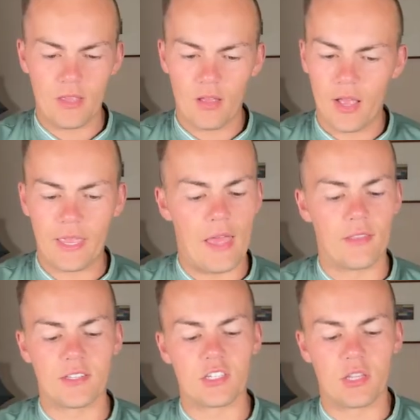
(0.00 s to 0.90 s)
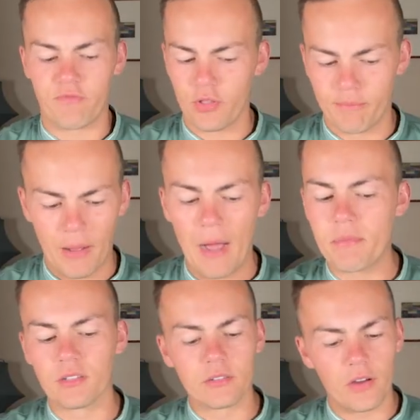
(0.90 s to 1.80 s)
Again, this is for the
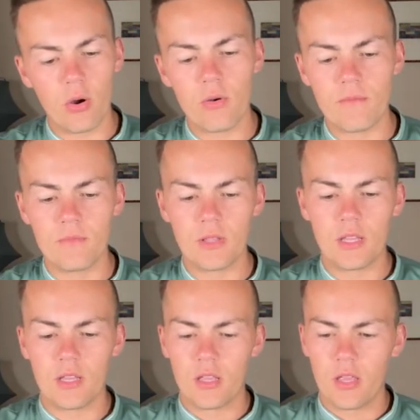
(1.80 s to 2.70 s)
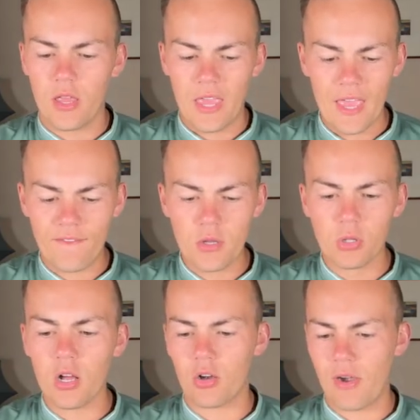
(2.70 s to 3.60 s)
popular vote. If you
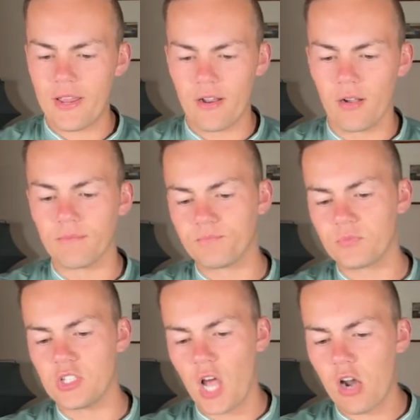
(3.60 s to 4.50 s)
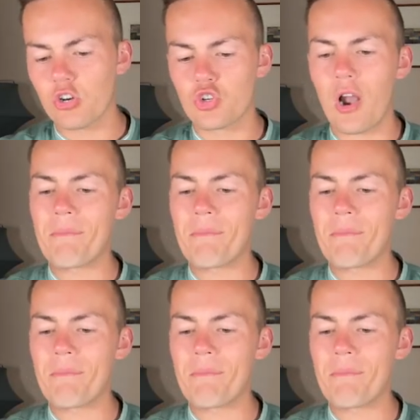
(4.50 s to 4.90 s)
look right here, Donald Trump,